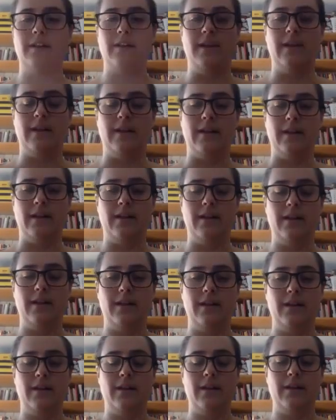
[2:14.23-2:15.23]

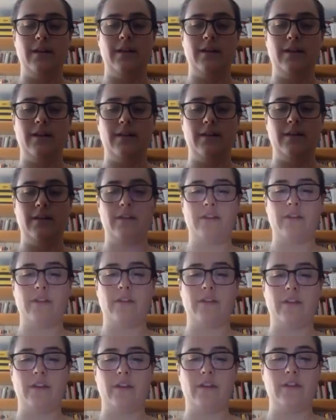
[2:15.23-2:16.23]
And
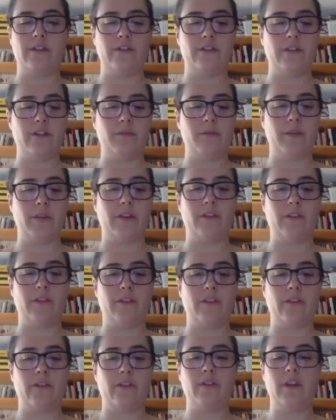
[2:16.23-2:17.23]
to share my
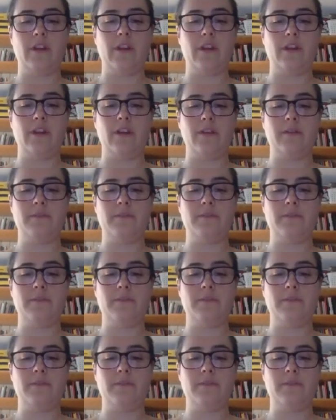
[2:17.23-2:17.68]
screen.